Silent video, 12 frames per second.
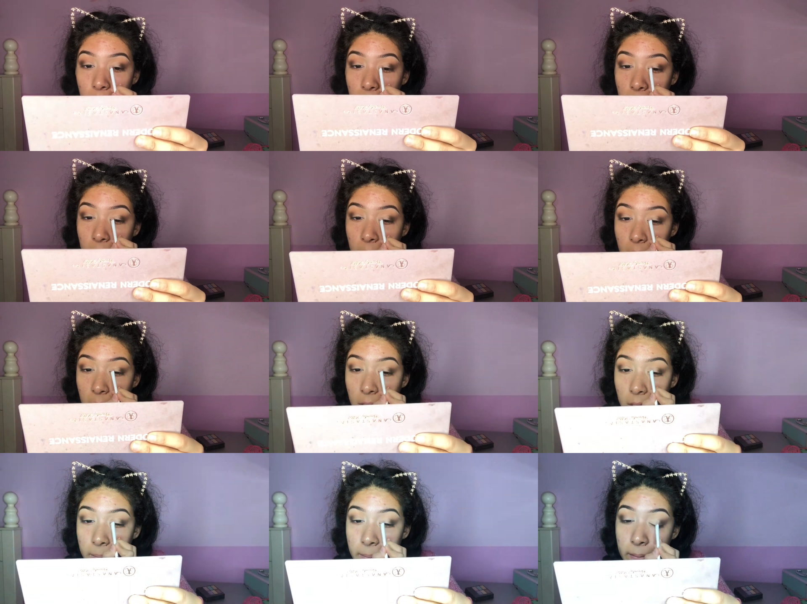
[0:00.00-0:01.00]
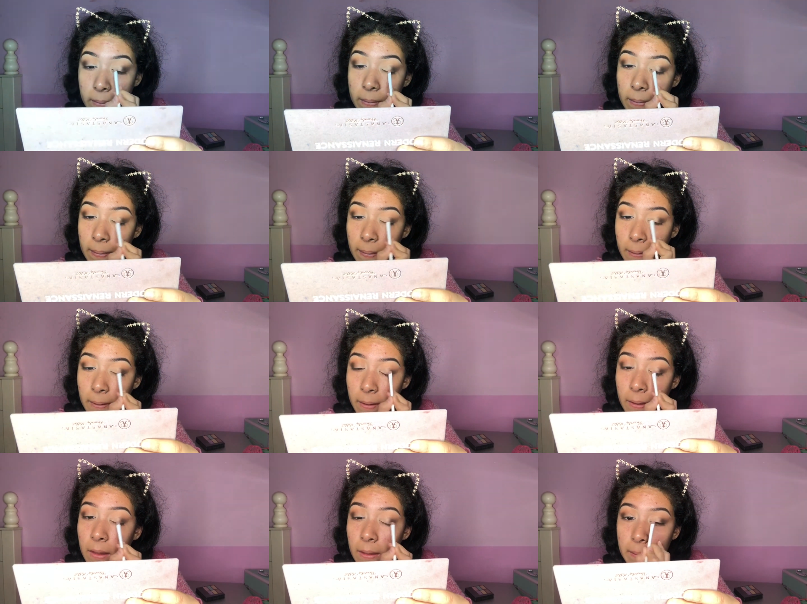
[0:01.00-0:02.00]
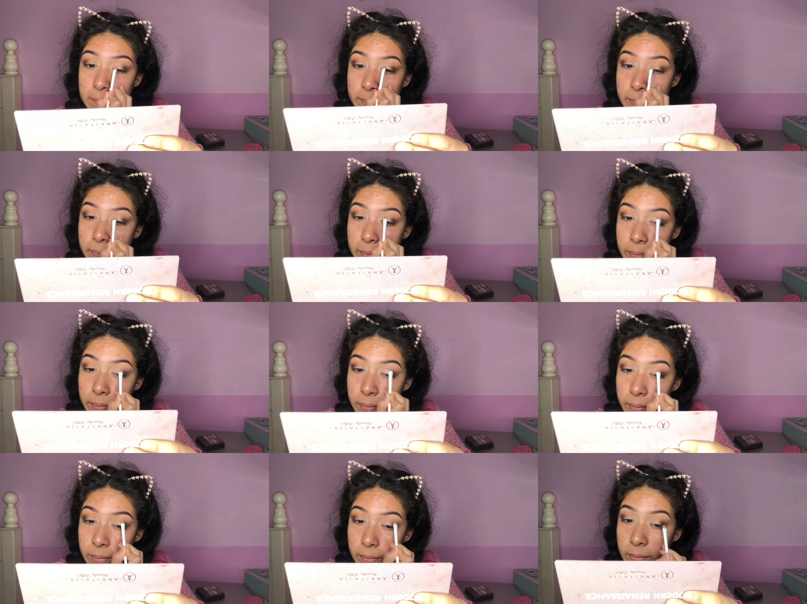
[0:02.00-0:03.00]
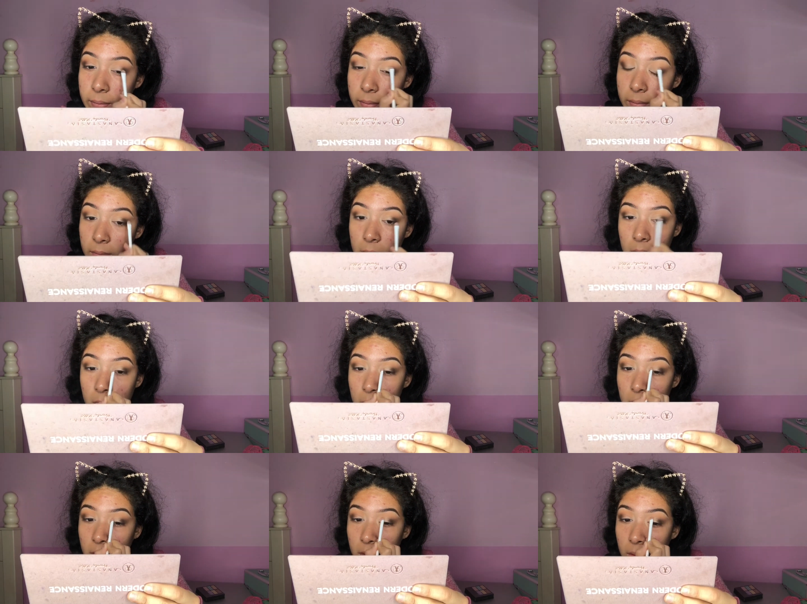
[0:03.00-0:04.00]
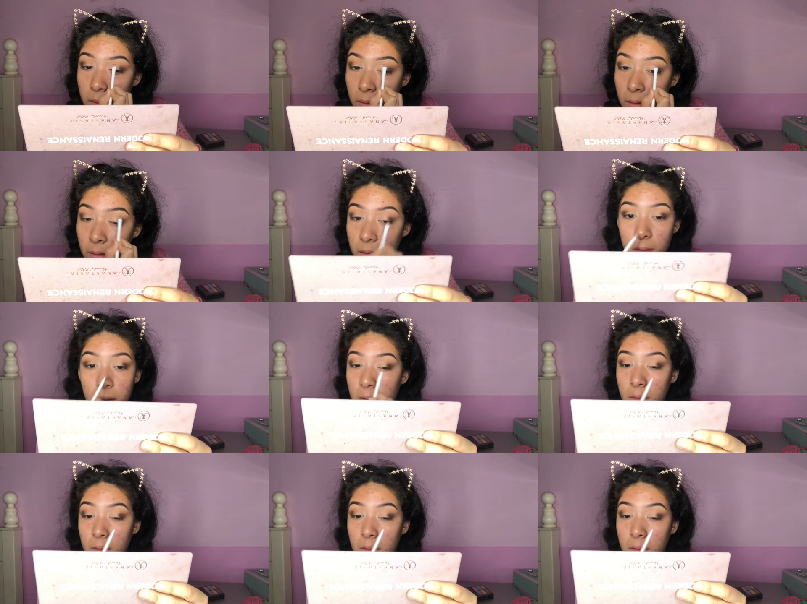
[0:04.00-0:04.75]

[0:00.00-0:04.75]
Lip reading: [no speech]